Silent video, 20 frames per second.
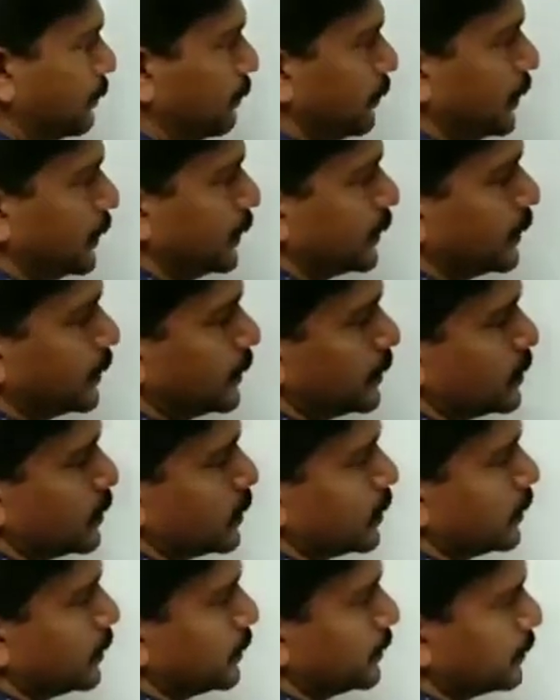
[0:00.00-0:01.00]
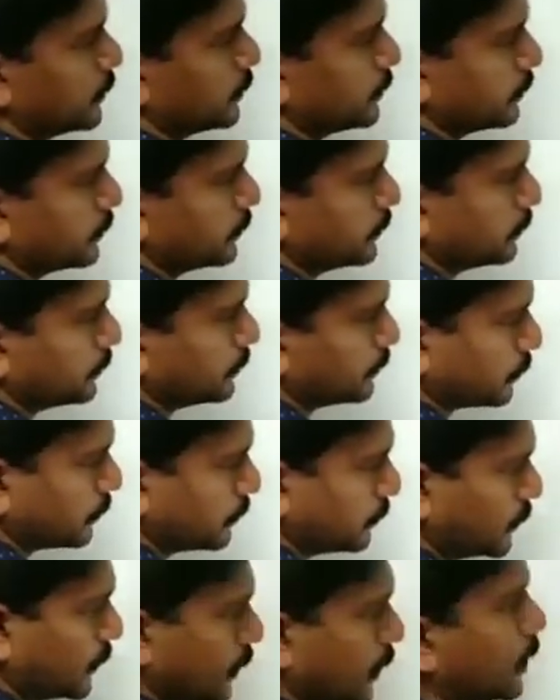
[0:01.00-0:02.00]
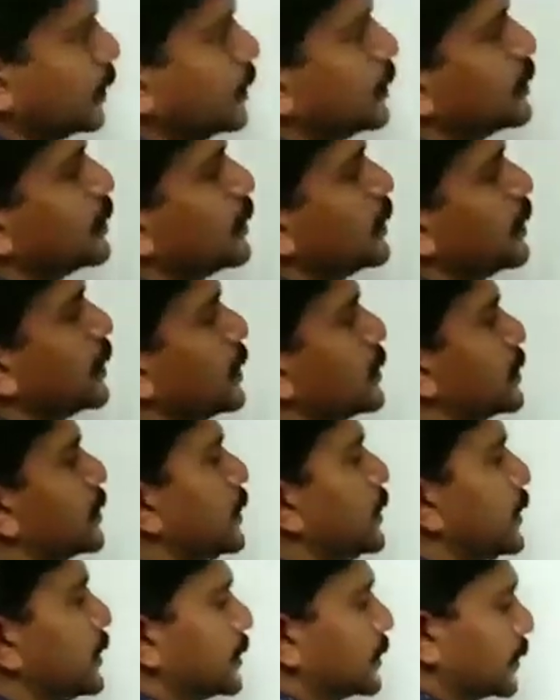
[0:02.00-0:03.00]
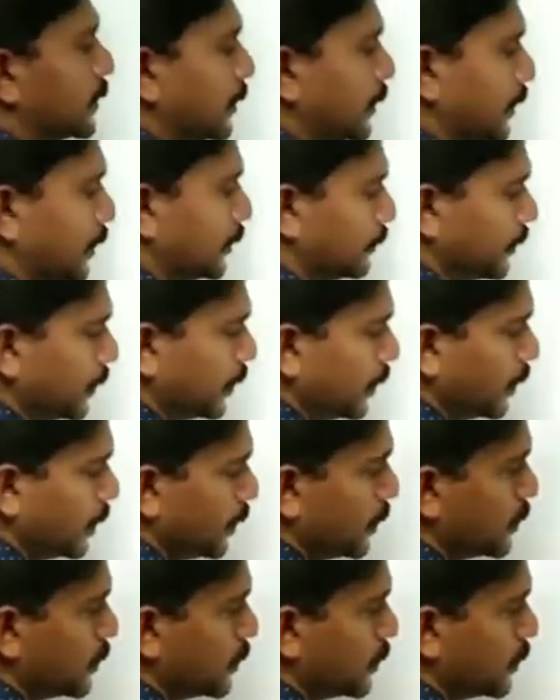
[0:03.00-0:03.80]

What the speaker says: Whether it is understand it is curve,